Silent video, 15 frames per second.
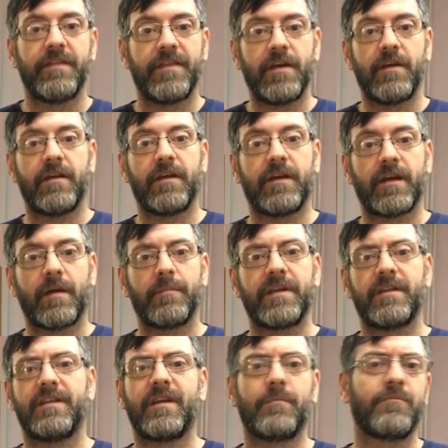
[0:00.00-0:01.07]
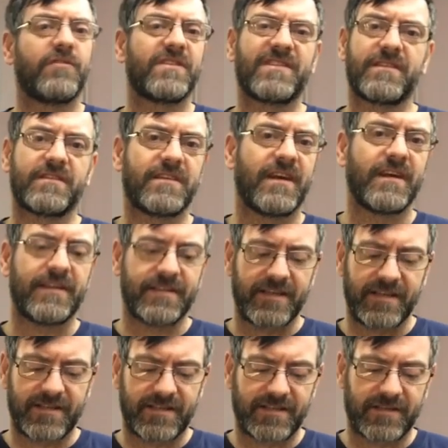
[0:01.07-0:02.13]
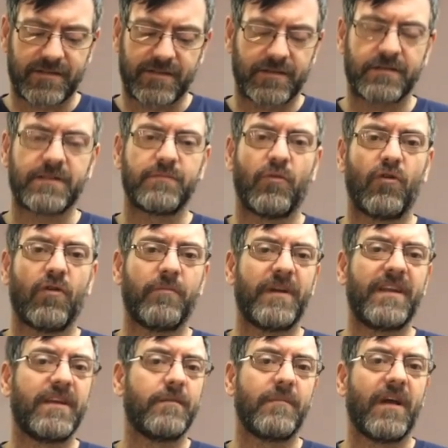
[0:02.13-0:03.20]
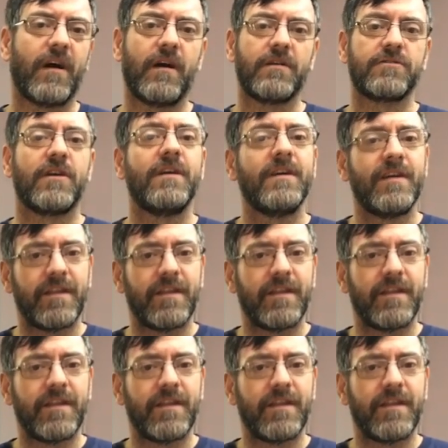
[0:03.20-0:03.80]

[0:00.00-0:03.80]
They come in numerous sizes, small, medium, large.